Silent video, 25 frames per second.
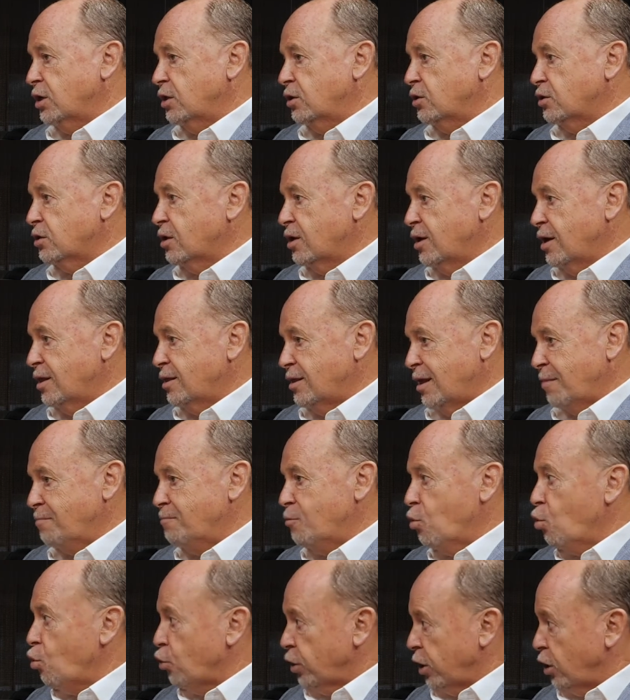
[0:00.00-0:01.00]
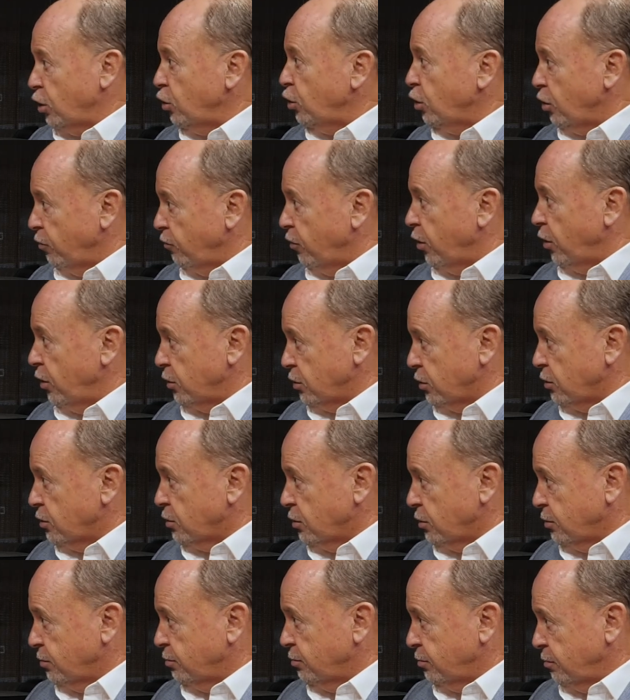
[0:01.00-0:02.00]
is, the more you need
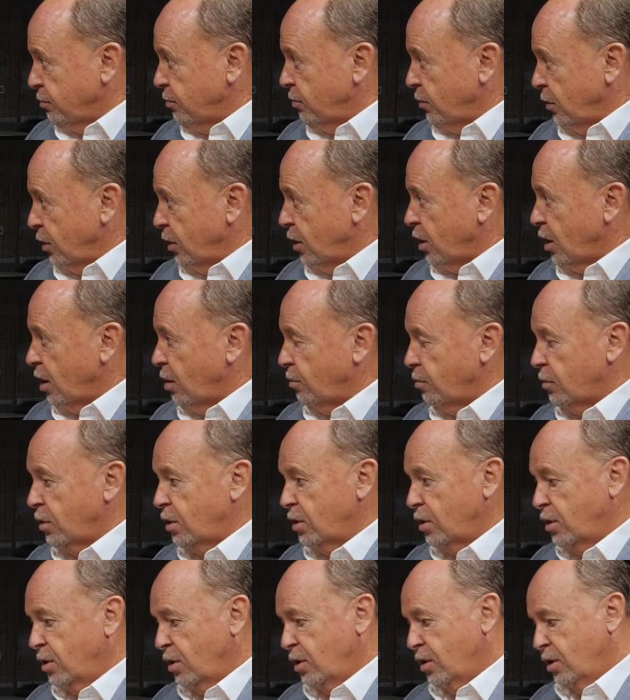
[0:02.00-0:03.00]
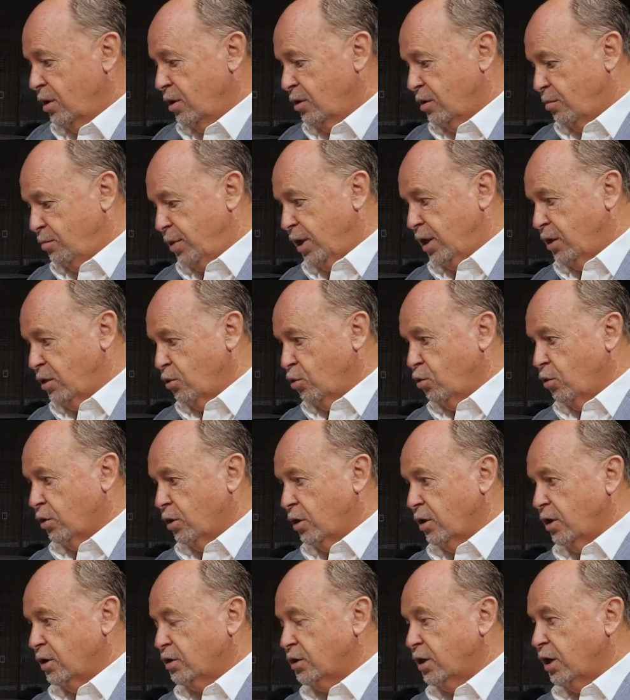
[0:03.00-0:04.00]
advisors. The bigger the
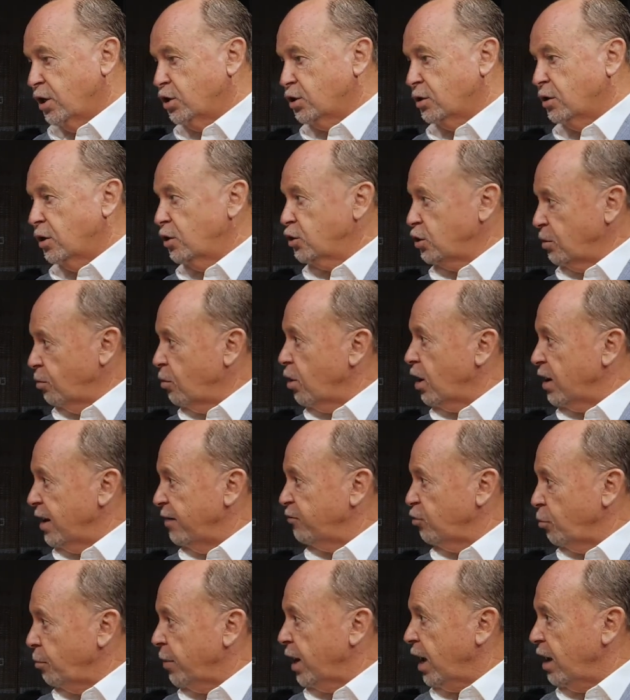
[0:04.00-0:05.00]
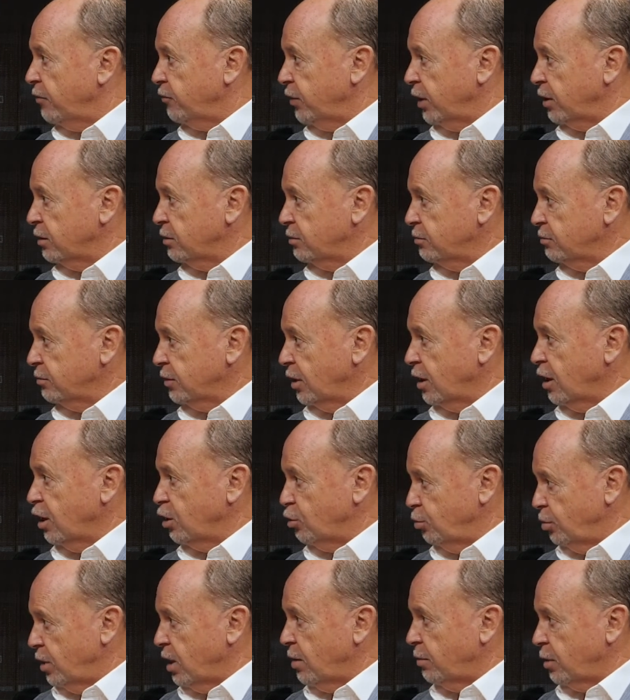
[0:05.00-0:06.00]
organisation is, you might have a buffer, you know,
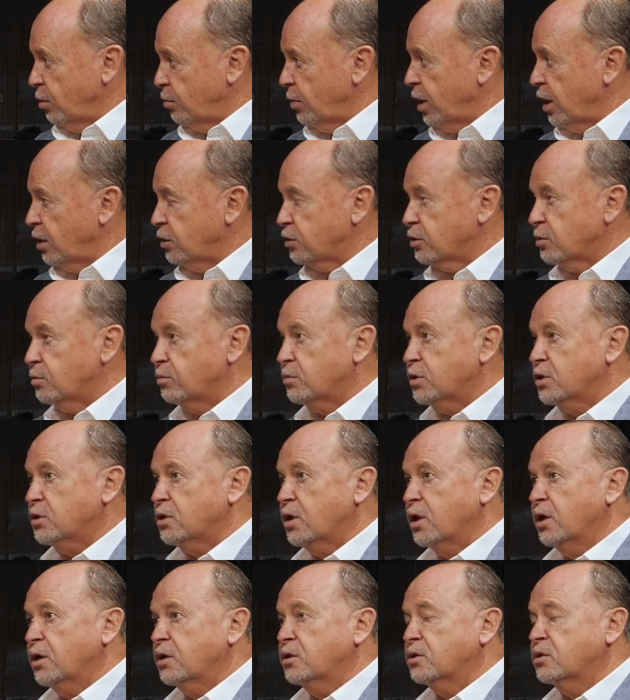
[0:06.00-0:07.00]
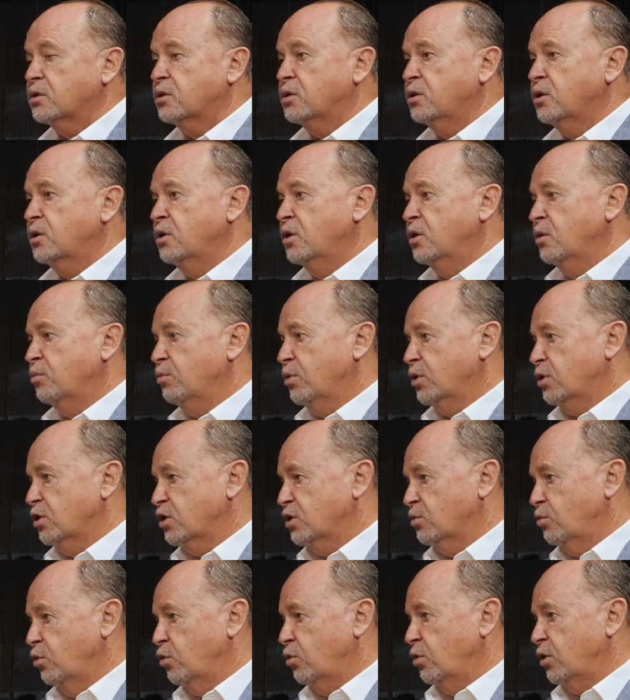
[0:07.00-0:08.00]
to be able to make some mistakes. But the
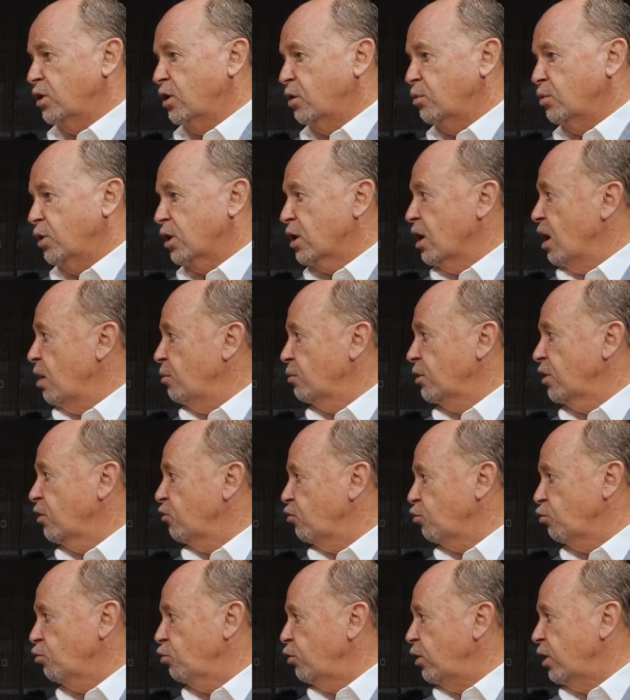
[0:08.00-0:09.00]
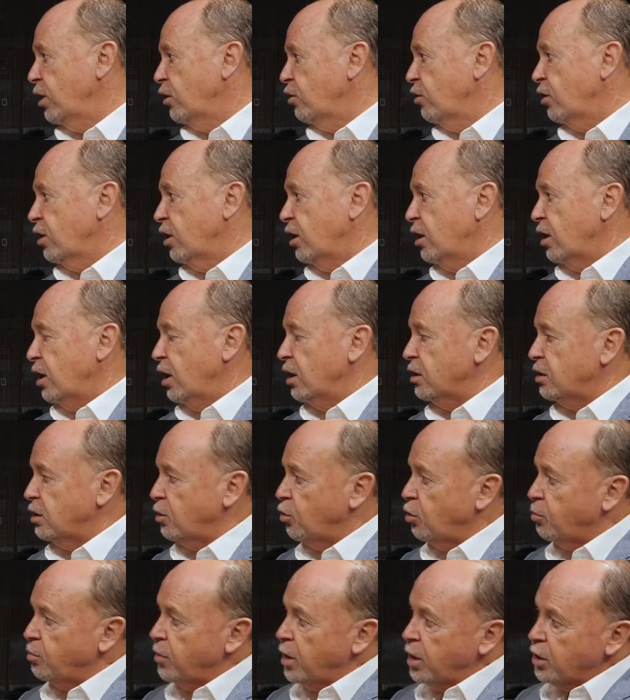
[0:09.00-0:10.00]
smaller you become, you've really got to get out
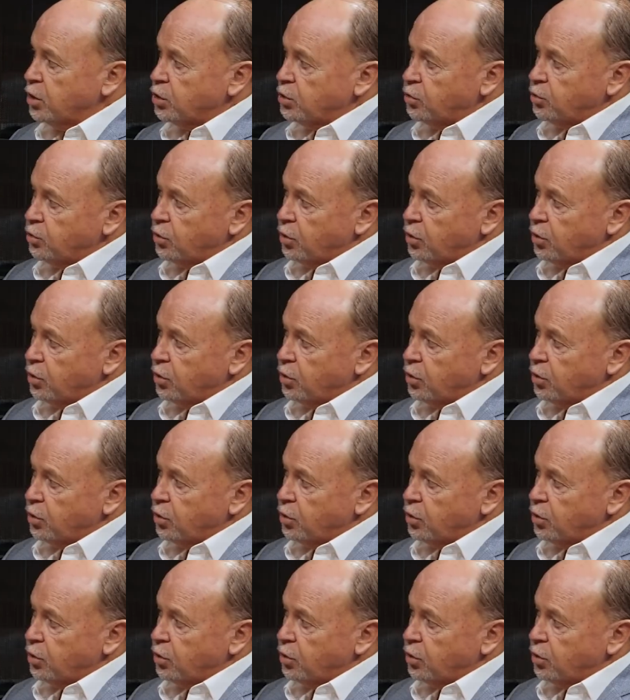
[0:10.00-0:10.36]
there and make sure